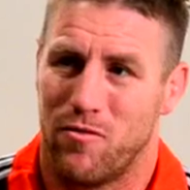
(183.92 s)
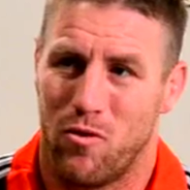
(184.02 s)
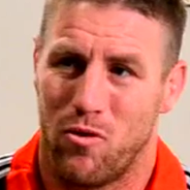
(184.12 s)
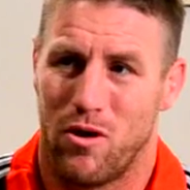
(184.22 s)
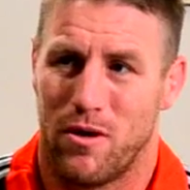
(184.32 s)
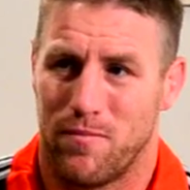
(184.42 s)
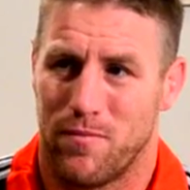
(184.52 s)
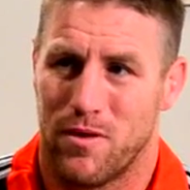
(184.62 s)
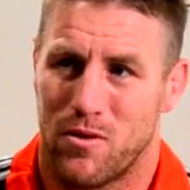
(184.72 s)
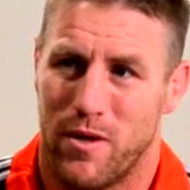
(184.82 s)
for
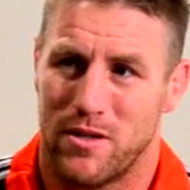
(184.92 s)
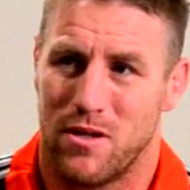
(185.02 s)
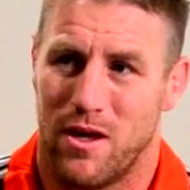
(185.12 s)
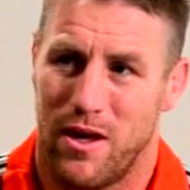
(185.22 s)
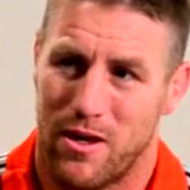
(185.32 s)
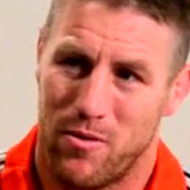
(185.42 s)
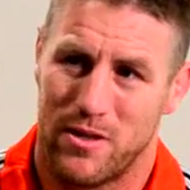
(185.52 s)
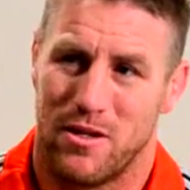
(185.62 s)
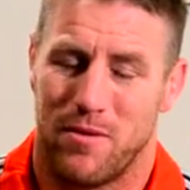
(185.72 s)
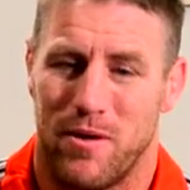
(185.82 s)
the
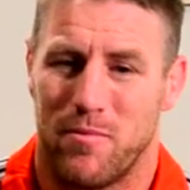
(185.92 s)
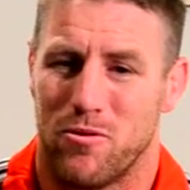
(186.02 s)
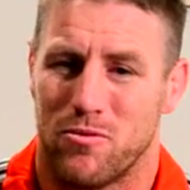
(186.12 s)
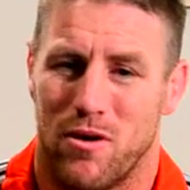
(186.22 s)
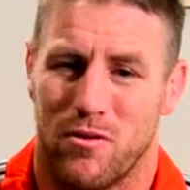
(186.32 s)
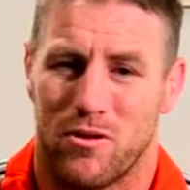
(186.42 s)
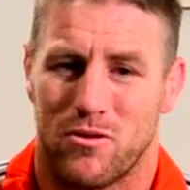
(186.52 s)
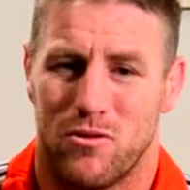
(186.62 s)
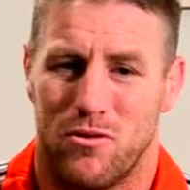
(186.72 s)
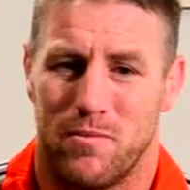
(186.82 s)
Queensland people as well, I'm not
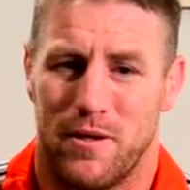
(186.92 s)
sure.